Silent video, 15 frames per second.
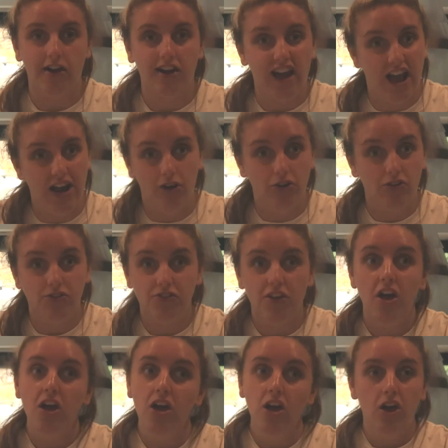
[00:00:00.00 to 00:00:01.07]
like Kellogg's
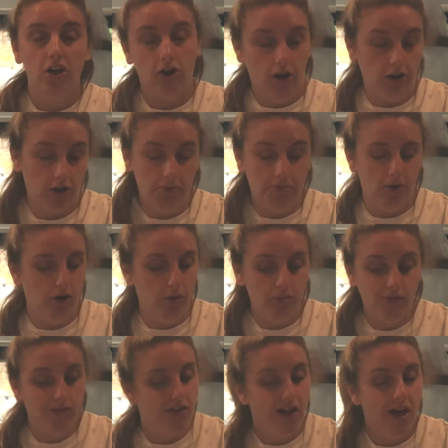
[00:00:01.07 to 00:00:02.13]
Cocoa
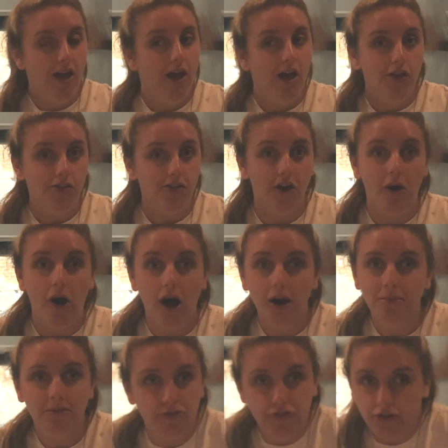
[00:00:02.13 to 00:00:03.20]
Pops. So
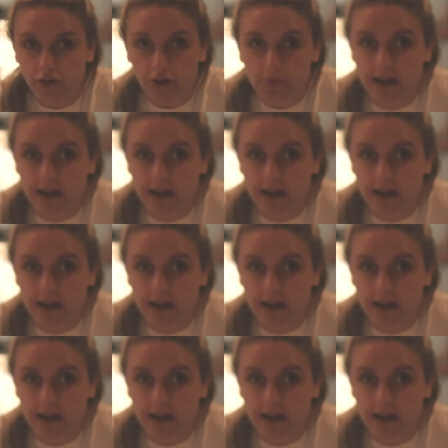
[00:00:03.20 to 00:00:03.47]
I'm literally not